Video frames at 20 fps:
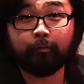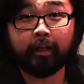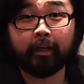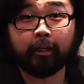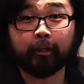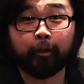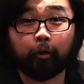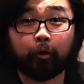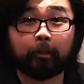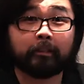
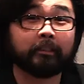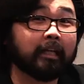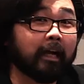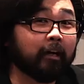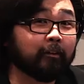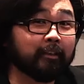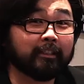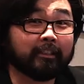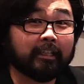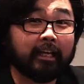theater,
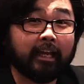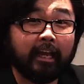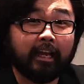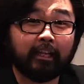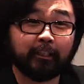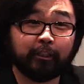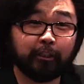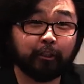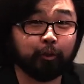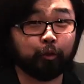sound is
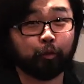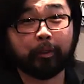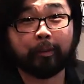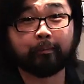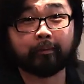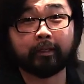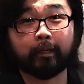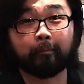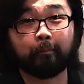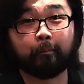
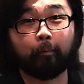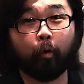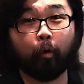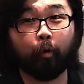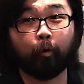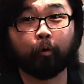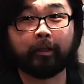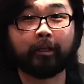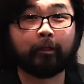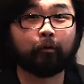extremely
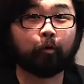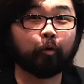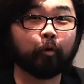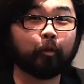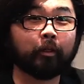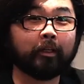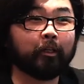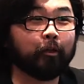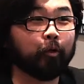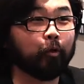important. In order
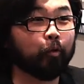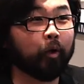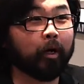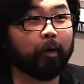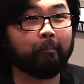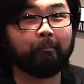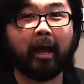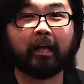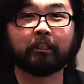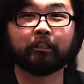to
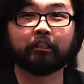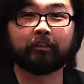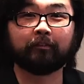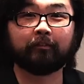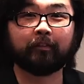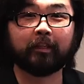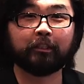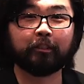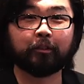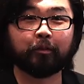match the
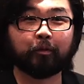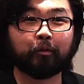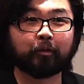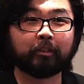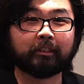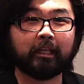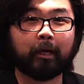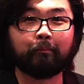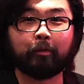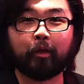visuals
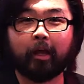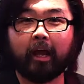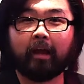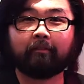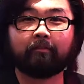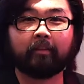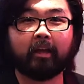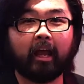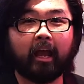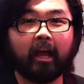up, you have
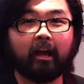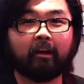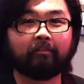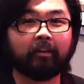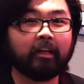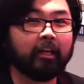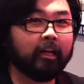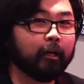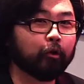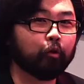to have
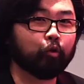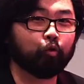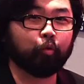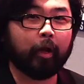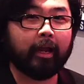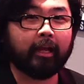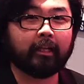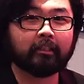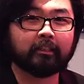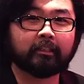
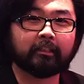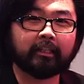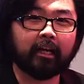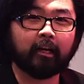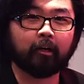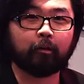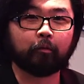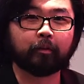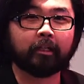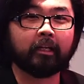great
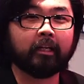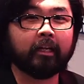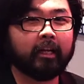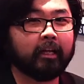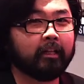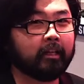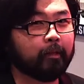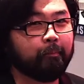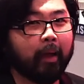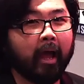sound
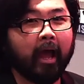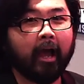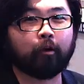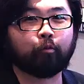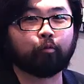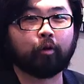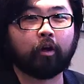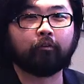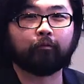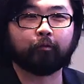in the
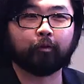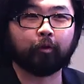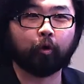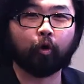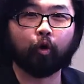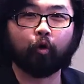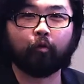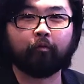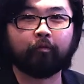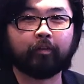background for your
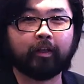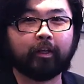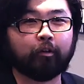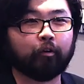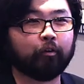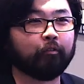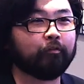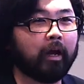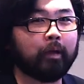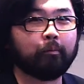home
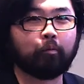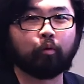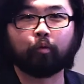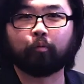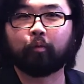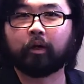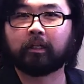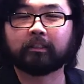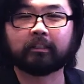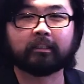theater, 5.1,
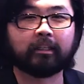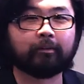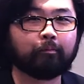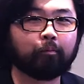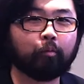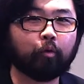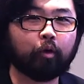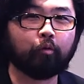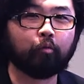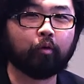
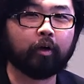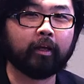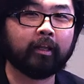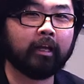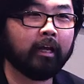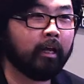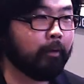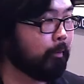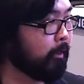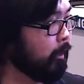
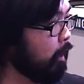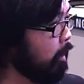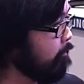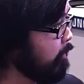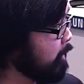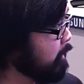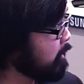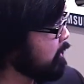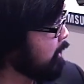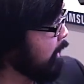7.1. But
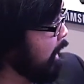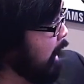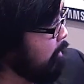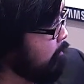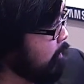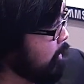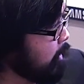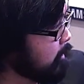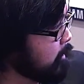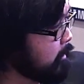obviously,
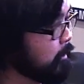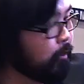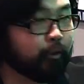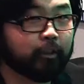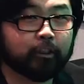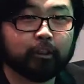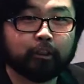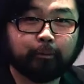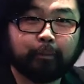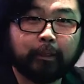having a
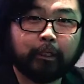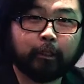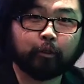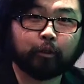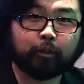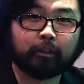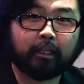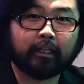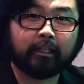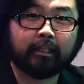series of
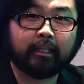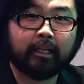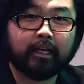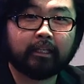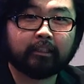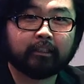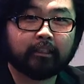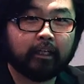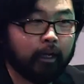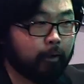speakers like
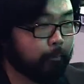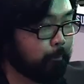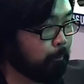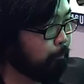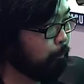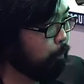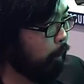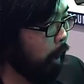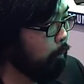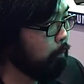this
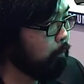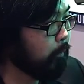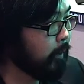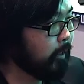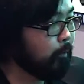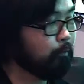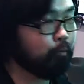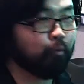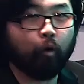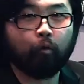
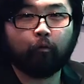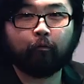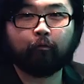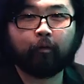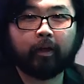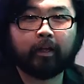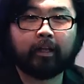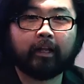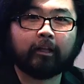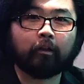probably won't
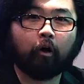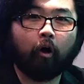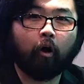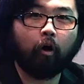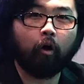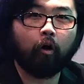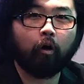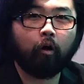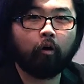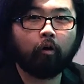fit in
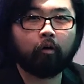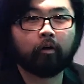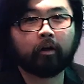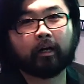all